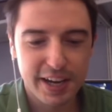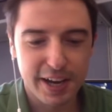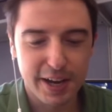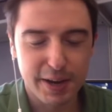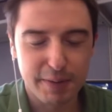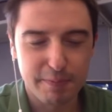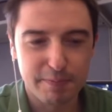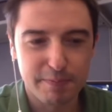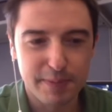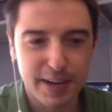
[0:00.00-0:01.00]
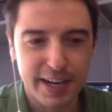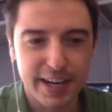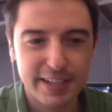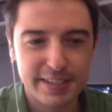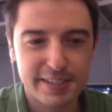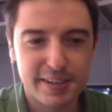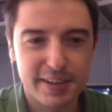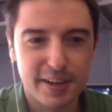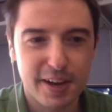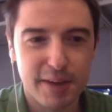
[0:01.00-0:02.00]
I guess
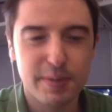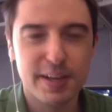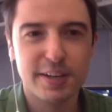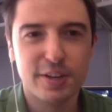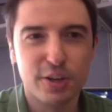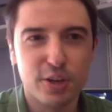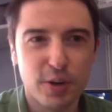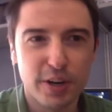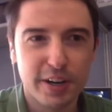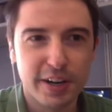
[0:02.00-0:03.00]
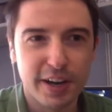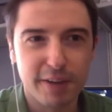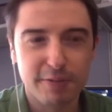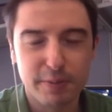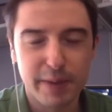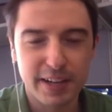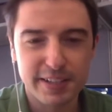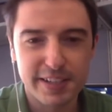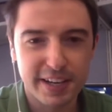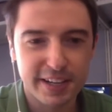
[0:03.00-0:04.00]
I've been in New York for
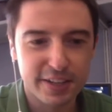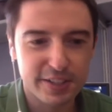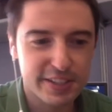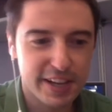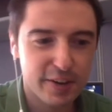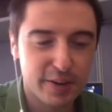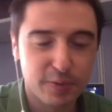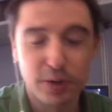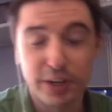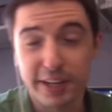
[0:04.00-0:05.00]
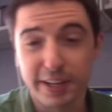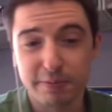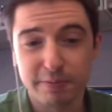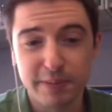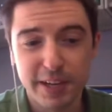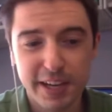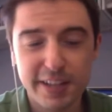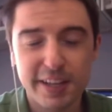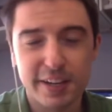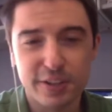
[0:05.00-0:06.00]
about 10 years now and working
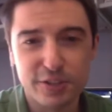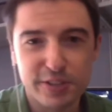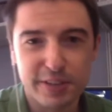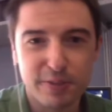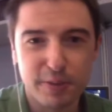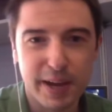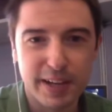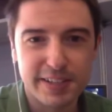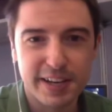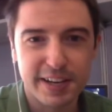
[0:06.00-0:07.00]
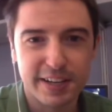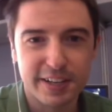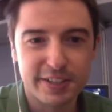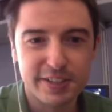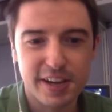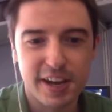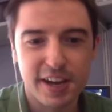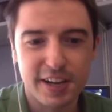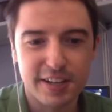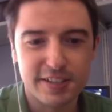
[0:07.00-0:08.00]
in the industry for about 10 years.
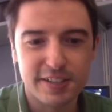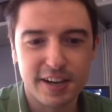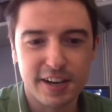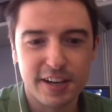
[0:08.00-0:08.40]
And